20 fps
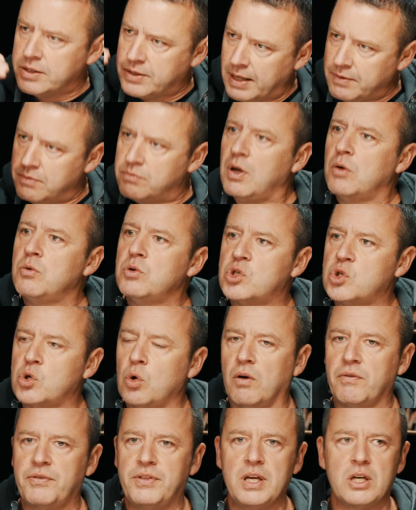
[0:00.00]
those
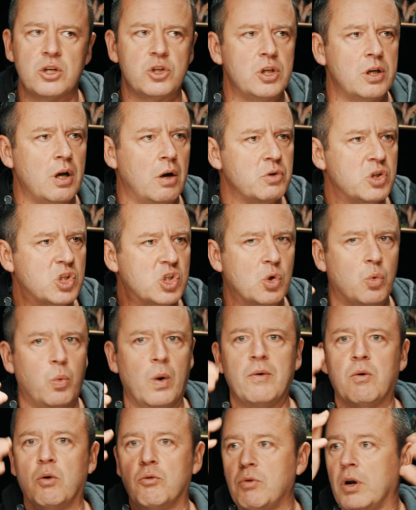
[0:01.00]
sort of things,
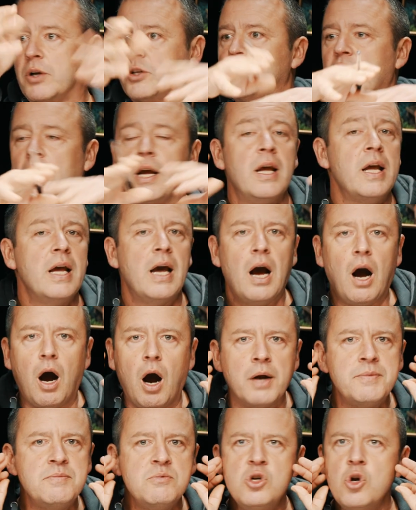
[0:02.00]
squirrel, run.
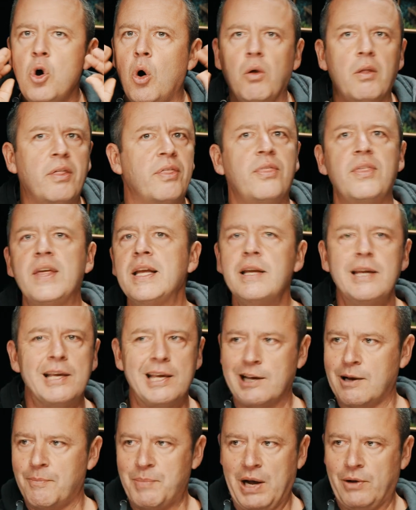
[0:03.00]
I'm not
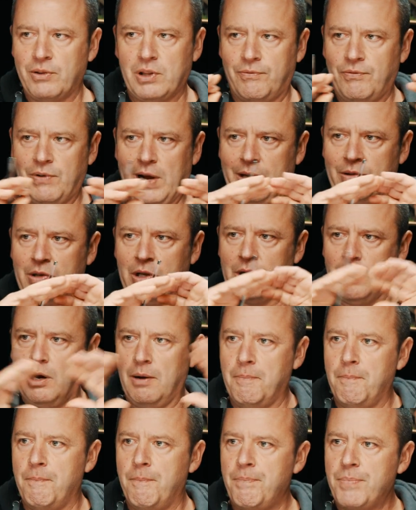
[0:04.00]
thinking about the fact that
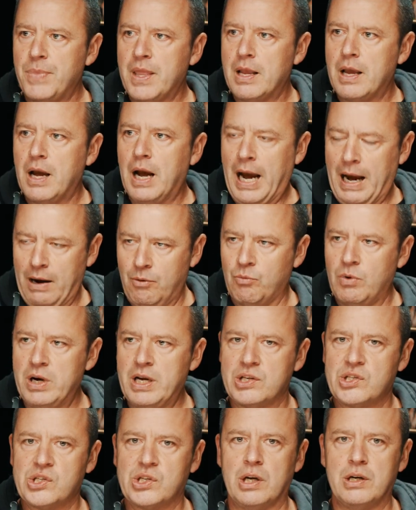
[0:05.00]
I'm at risk.